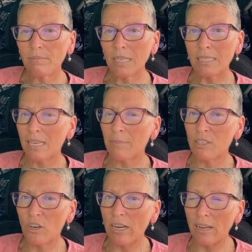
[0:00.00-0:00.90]
It's like my
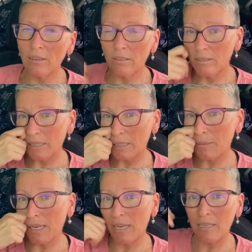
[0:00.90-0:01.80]
triangle, because
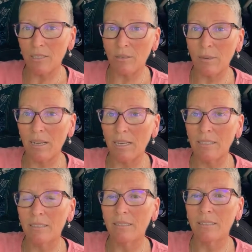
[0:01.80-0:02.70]
my kids are
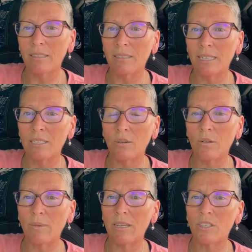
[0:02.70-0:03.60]
in
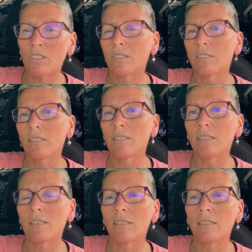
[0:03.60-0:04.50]
Daytona Beach, and
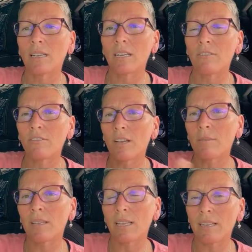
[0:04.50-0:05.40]
then I have
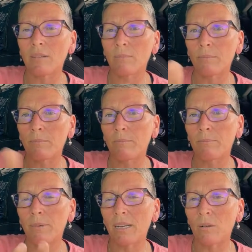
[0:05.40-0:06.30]
family like
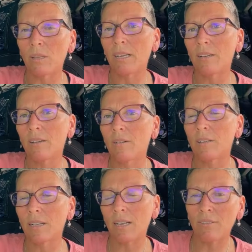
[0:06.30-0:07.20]
by Orlando, and
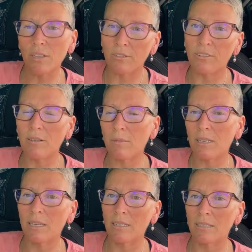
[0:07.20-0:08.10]
then I have other
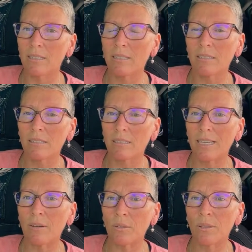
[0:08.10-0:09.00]
family
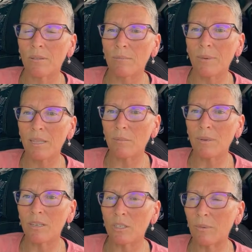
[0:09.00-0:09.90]
south by the
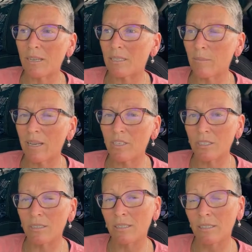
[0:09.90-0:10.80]
beach by
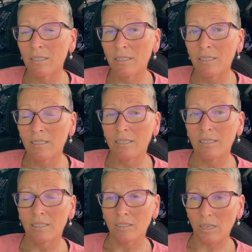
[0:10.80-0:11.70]
Sebastian.
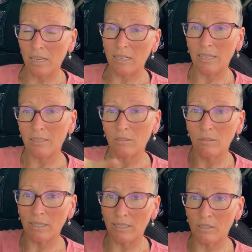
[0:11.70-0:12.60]
So I kind of like do
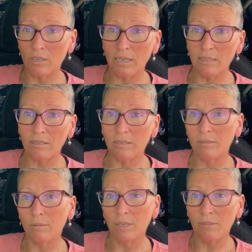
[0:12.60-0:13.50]
like a triangle
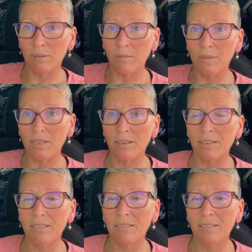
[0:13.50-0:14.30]
whenever I'm there.